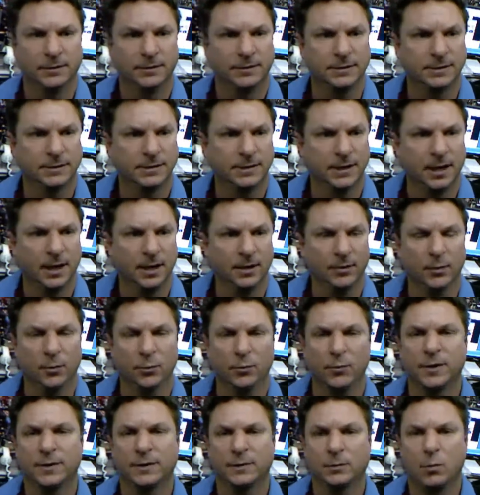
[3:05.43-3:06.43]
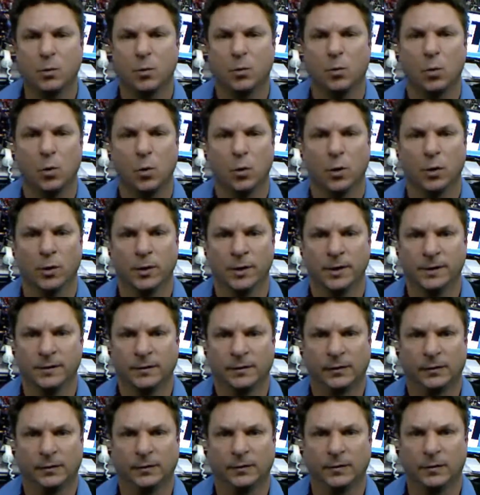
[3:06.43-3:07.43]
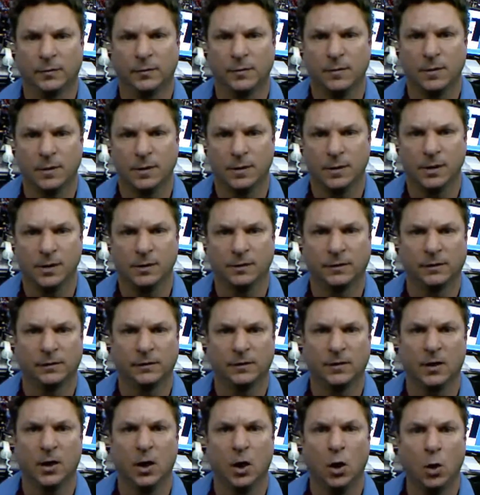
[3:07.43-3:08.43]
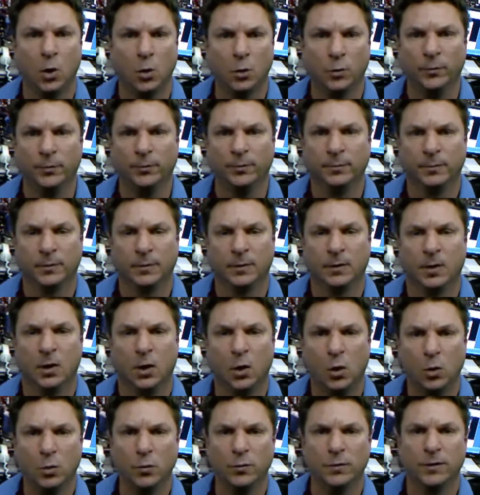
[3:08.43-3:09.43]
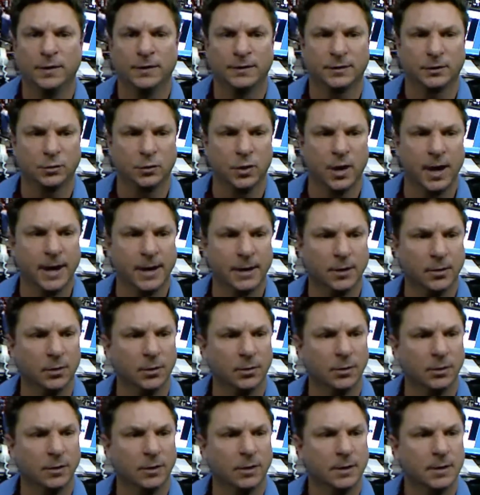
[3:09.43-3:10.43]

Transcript: It's the risk reward is to own the strangle.